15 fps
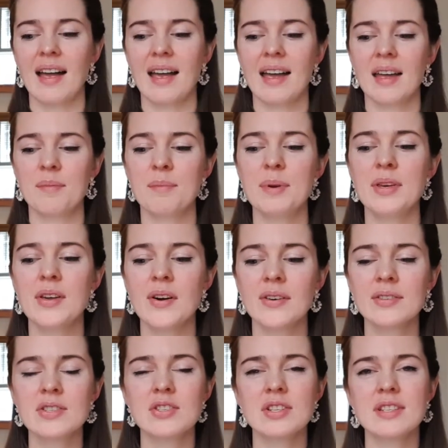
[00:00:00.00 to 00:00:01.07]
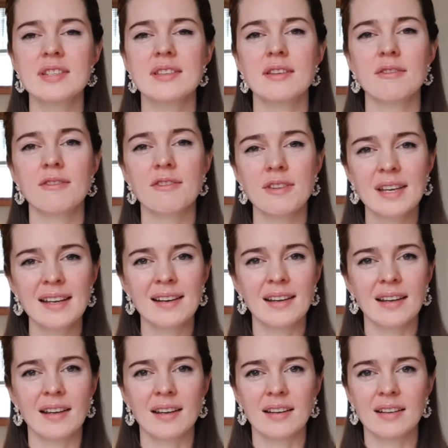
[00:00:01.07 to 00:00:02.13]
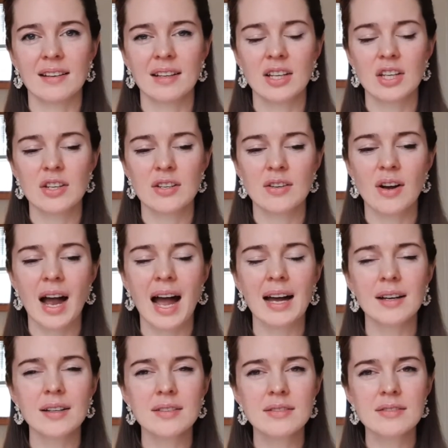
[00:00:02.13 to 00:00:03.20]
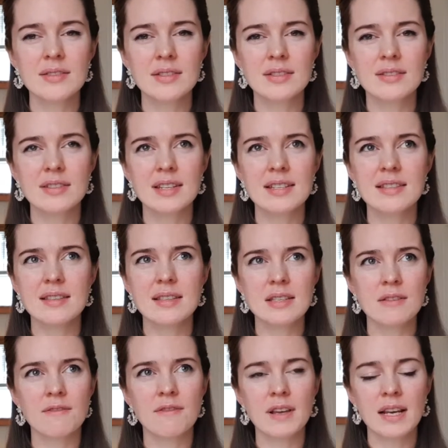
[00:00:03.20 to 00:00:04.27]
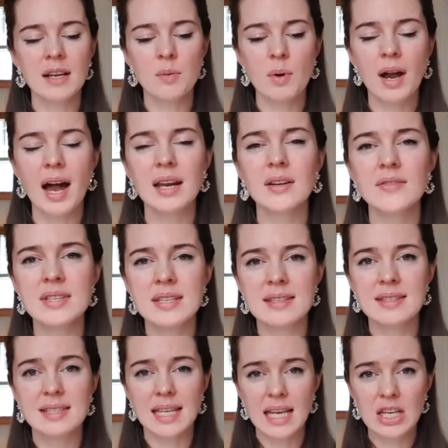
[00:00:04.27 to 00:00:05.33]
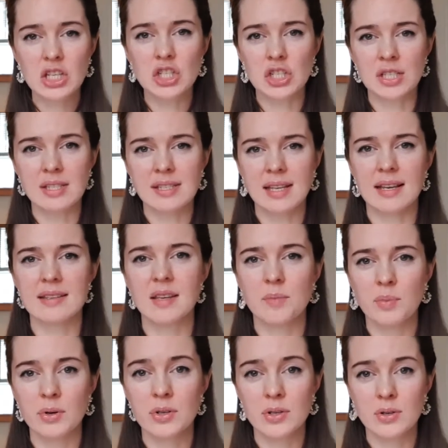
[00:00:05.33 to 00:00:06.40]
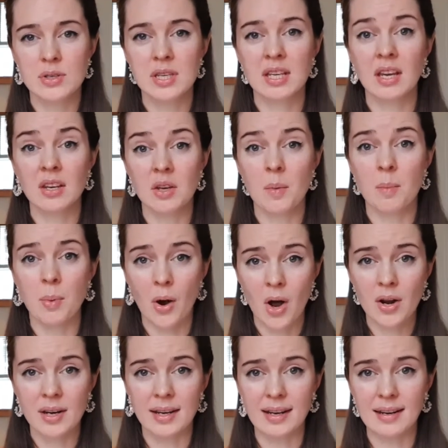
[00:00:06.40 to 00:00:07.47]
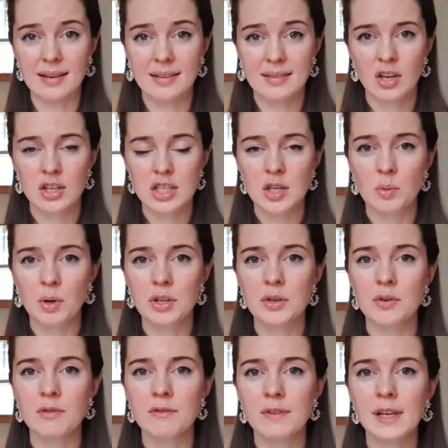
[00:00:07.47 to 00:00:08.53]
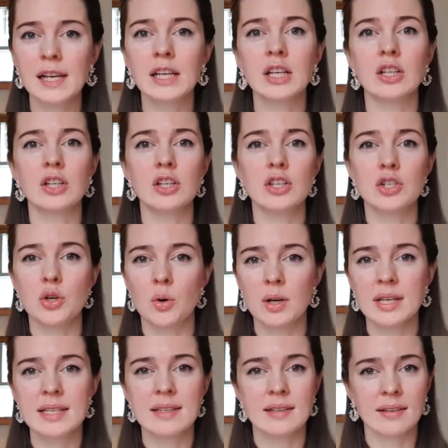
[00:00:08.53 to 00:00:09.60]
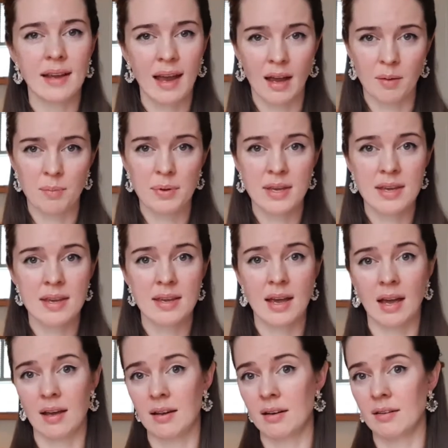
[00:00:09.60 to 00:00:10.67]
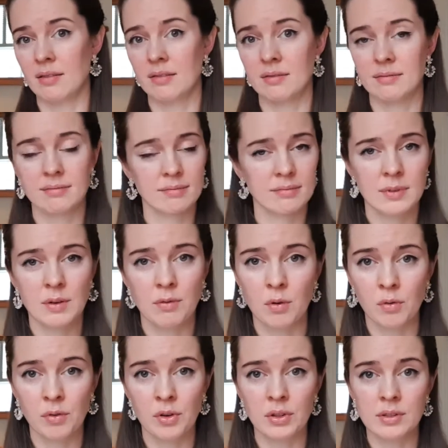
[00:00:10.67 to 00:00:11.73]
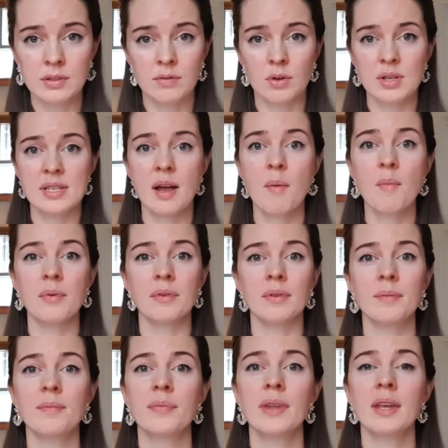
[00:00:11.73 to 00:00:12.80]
And beyond just the feeling, how does this feeling, what kind of sensations is it producing in your body? So when you're feeling joyous and happy and fulfilled, for example,